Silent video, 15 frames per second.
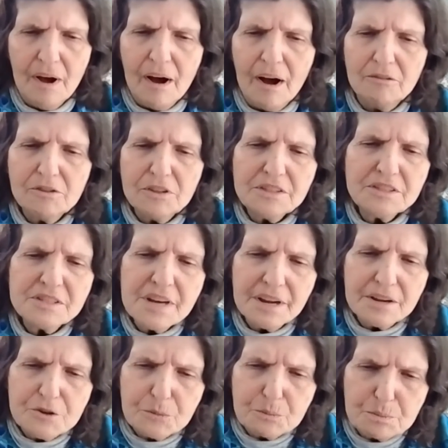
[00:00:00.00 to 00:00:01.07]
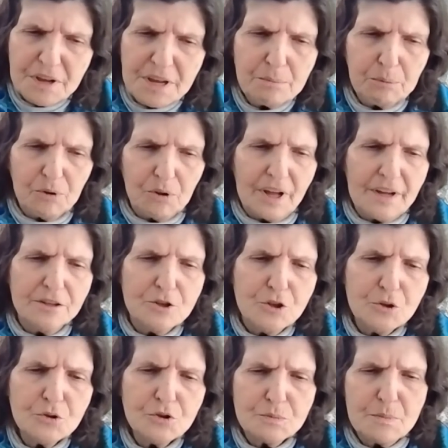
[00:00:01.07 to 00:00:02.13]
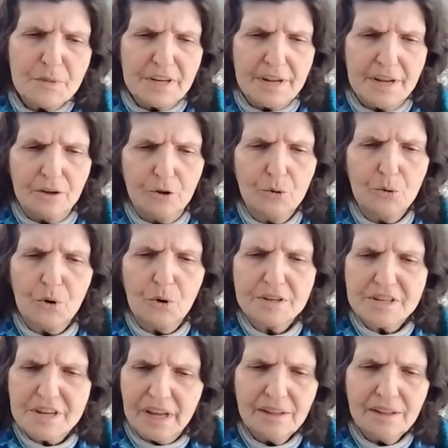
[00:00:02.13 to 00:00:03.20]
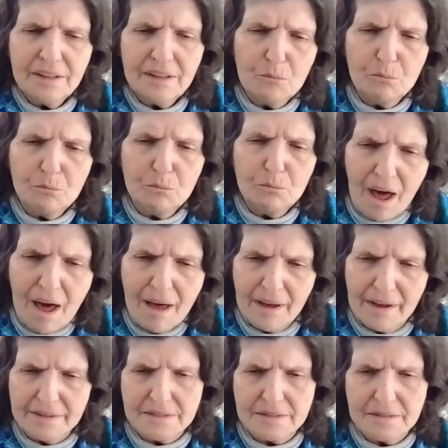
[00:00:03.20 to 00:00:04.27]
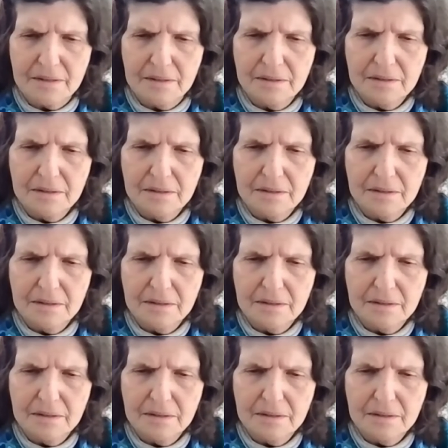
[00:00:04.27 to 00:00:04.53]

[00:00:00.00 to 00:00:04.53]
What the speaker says: of listening to people and news media who are telling them lies.